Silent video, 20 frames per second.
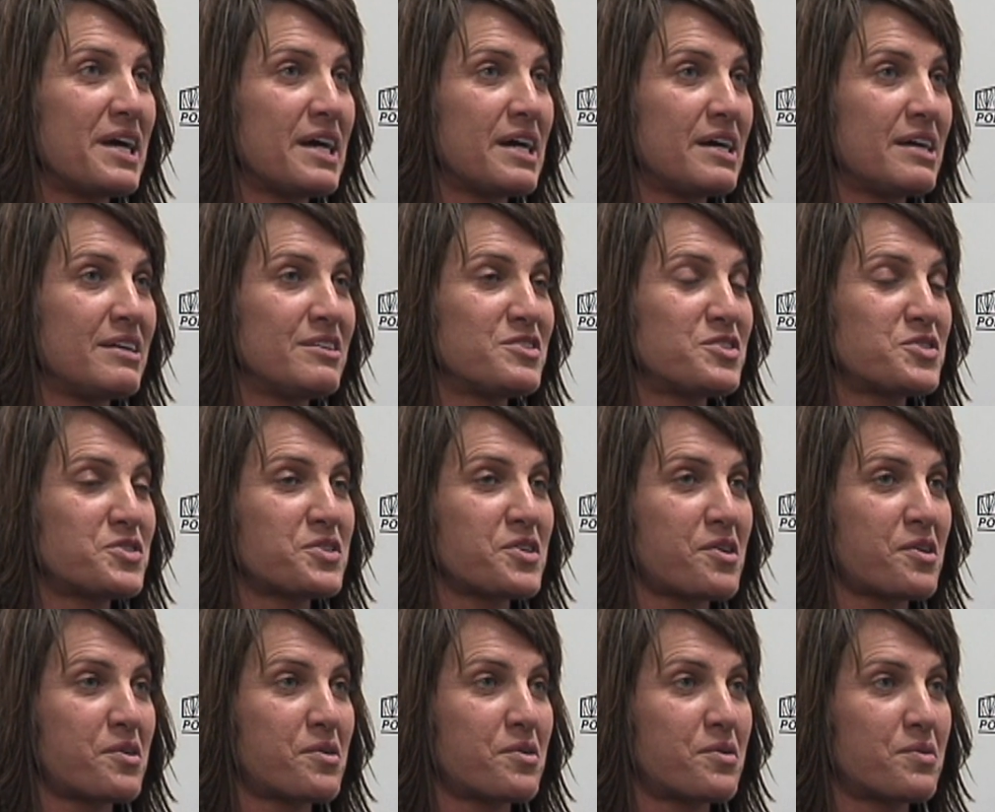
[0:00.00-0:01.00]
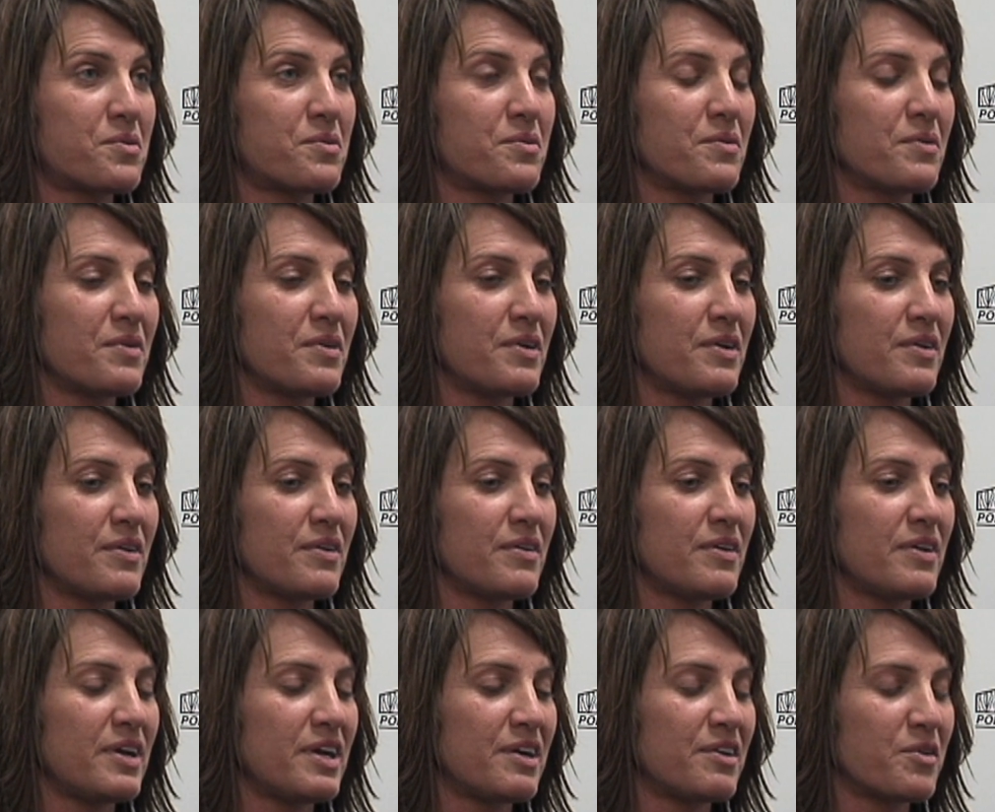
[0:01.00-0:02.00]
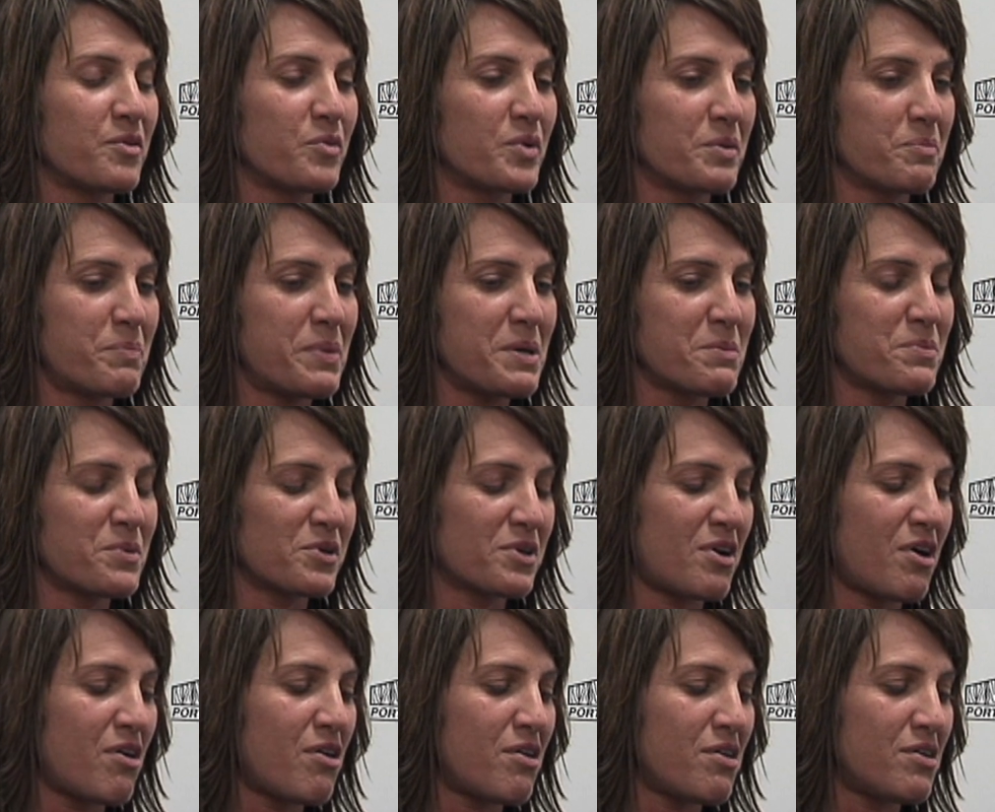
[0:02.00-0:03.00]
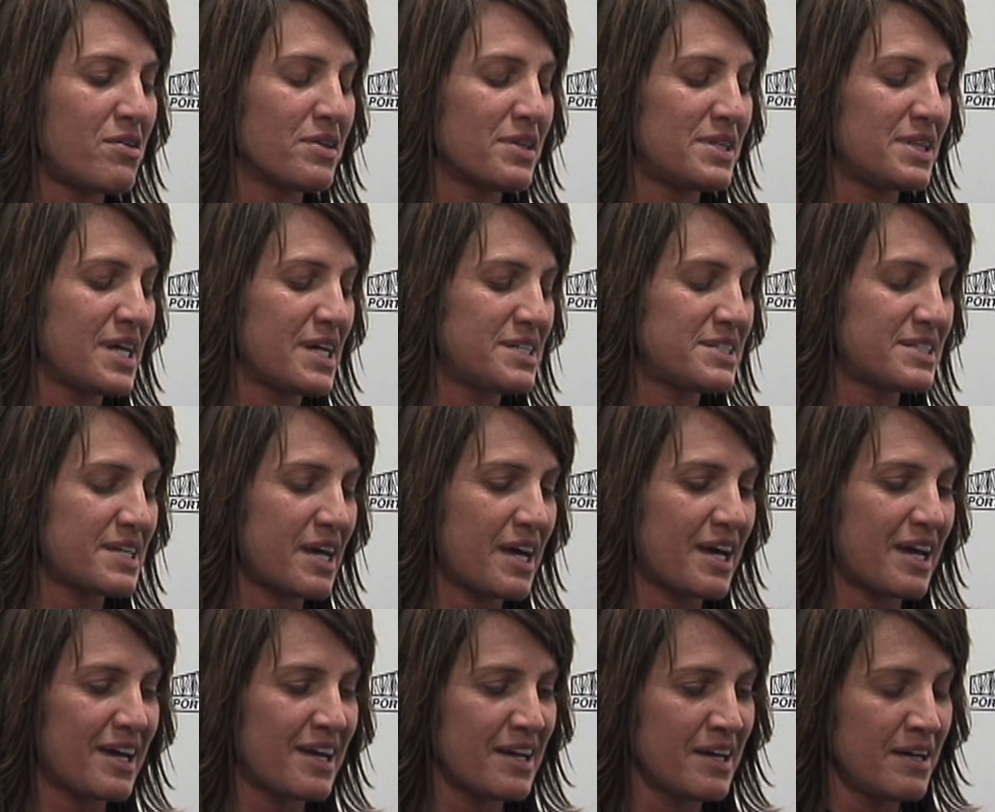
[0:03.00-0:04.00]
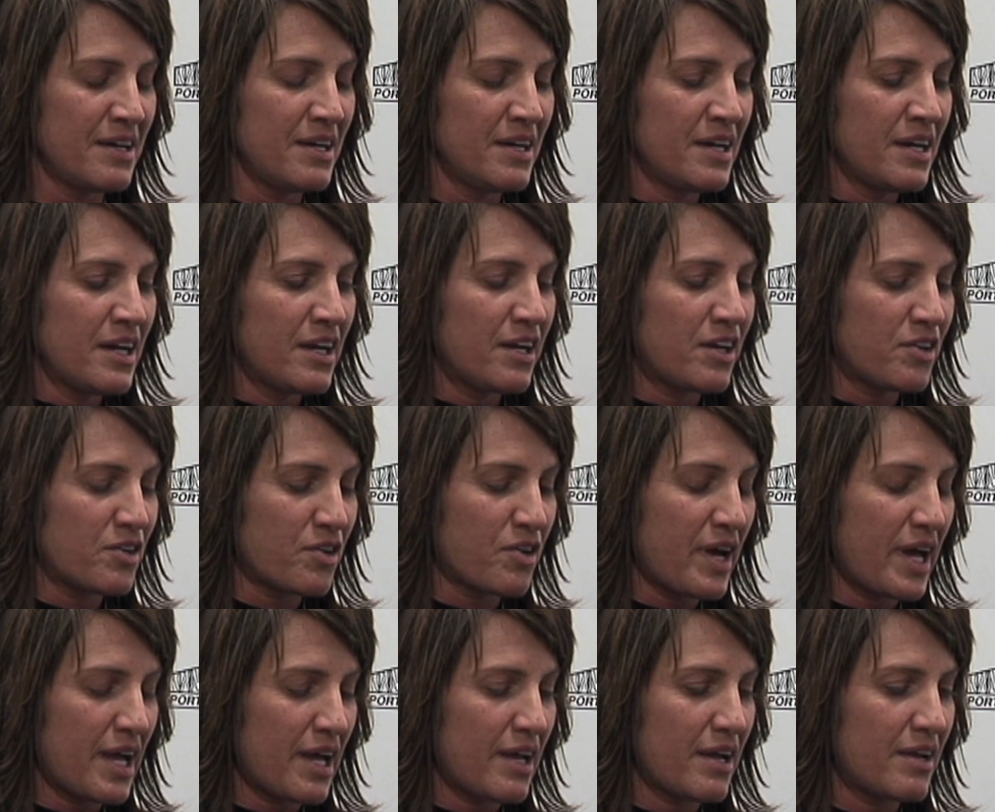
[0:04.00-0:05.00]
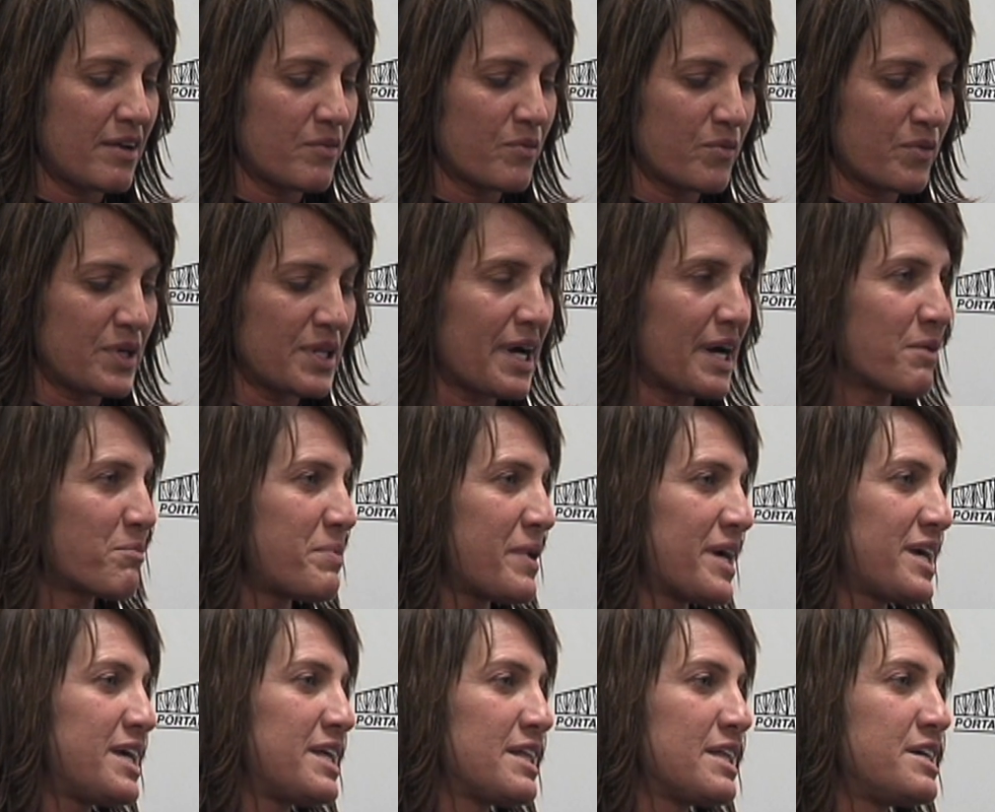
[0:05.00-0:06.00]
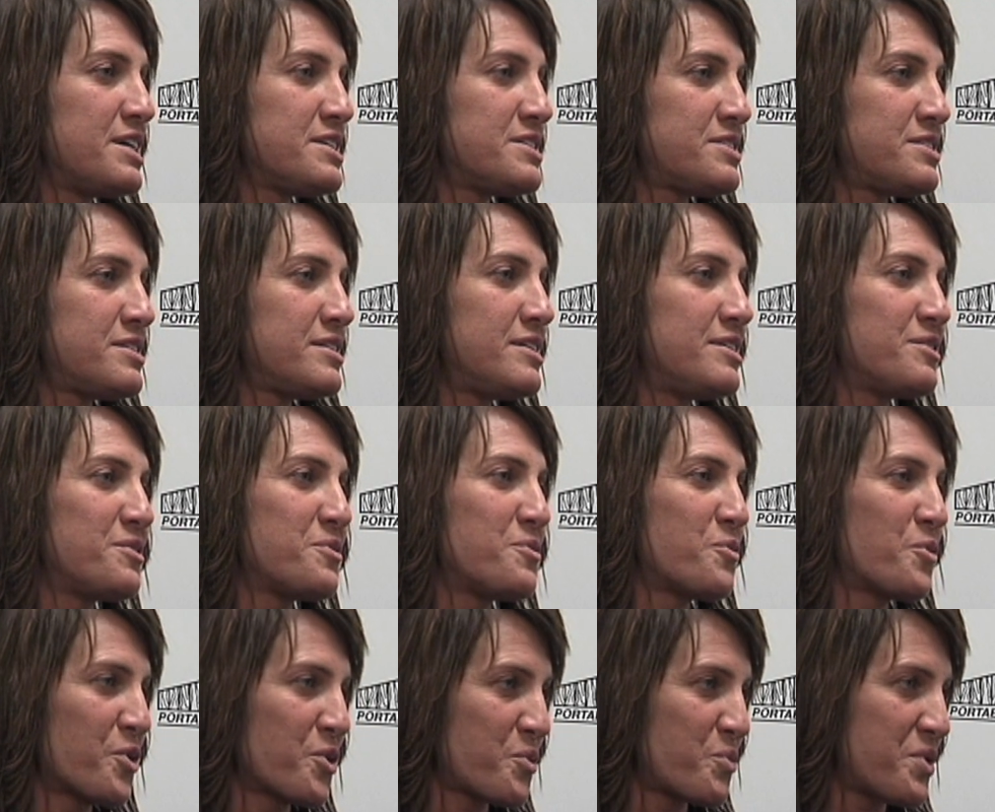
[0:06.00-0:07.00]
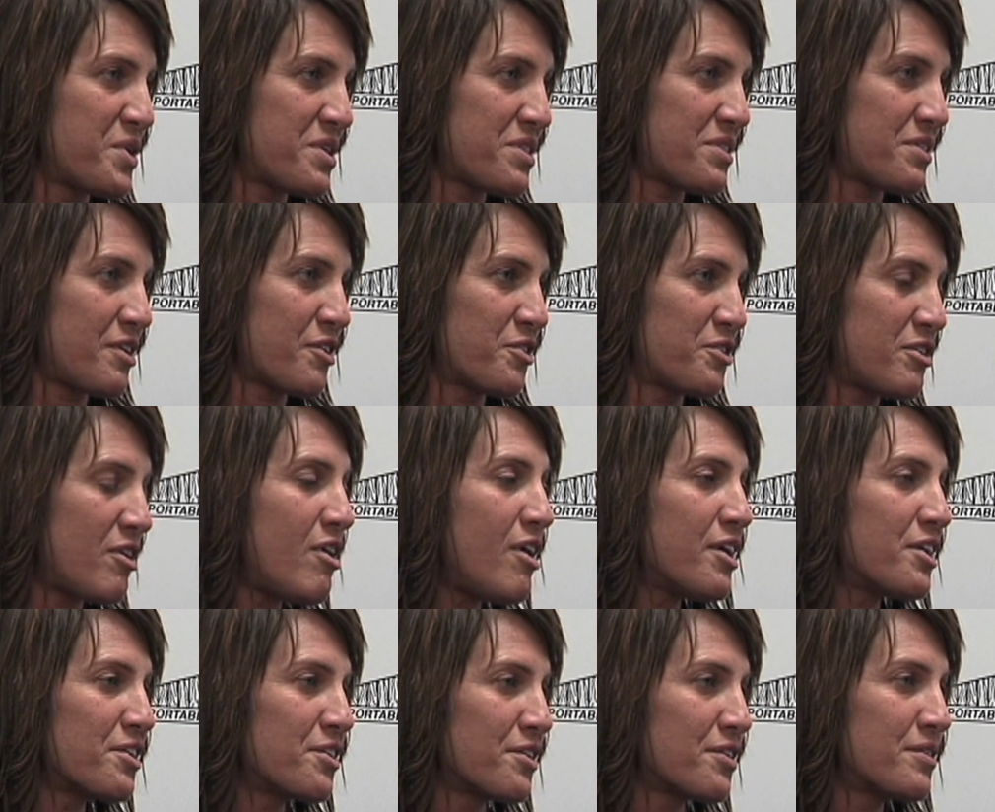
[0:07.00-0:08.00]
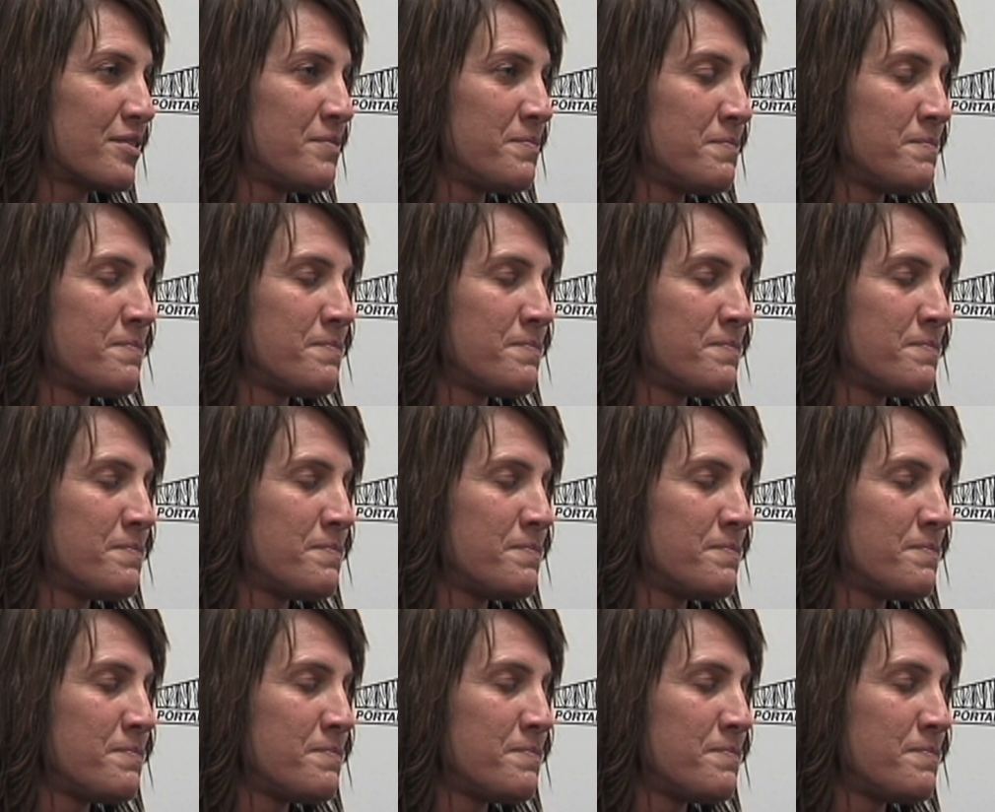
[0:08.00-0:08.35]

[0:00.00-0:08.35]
And so, you know, when people call and they say, you know, hey, we'd like Becky Lis to work with our daughter.